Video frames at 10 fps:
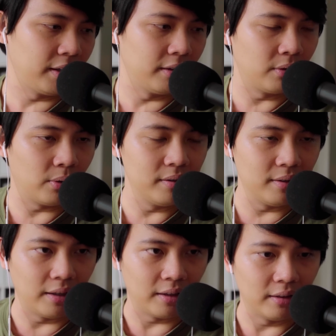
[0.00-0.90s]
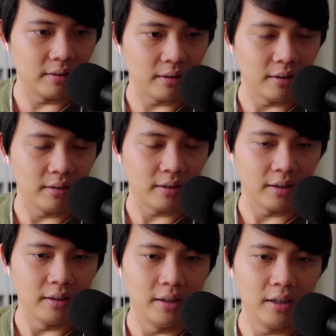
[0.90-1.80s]
like the toys that I
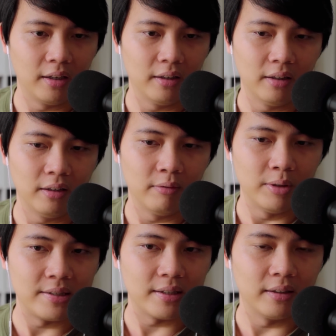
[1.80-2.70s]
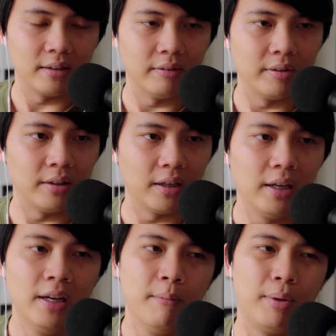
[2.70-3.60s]
can get and resell and everything.
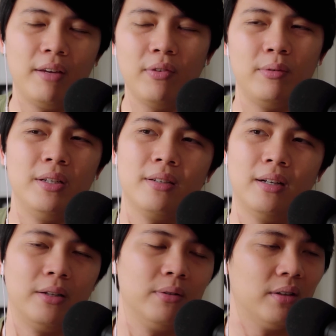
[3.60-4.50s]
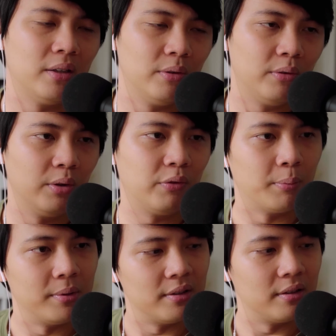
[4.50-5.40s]
But even resell, I don't do it for
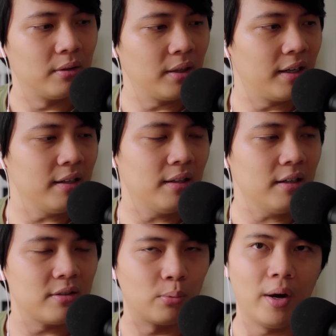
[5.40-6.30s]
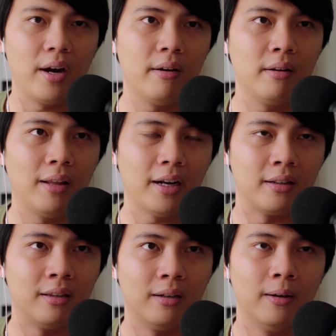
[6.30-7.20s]
business. So yeah, that is where
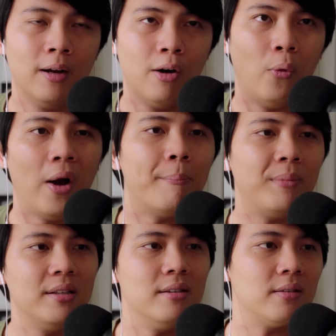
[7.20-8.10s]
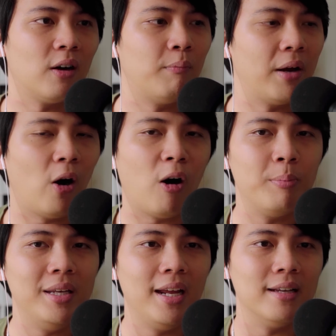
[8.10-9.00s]
like the remnants of my
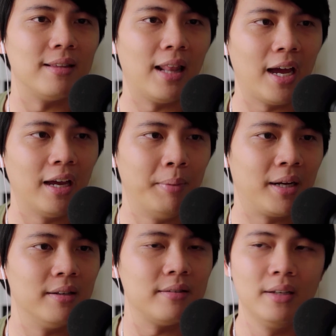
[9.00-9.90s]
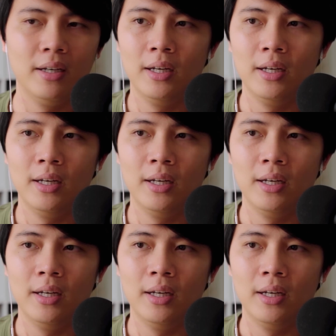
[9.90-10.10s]
hobby days lie, because